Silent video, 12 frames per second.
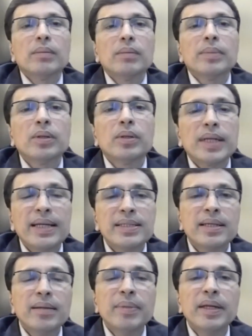because I
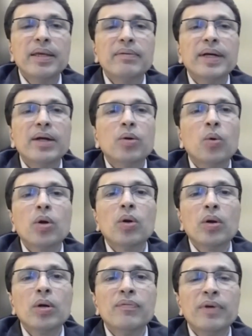still believe that over a
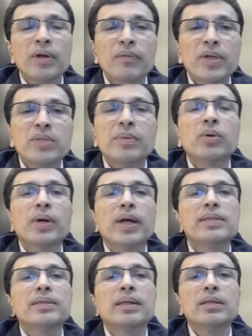long, if your investment
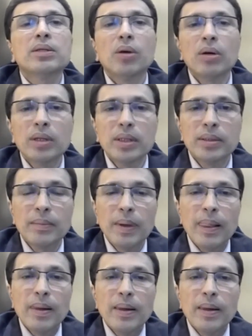horizon is longer term,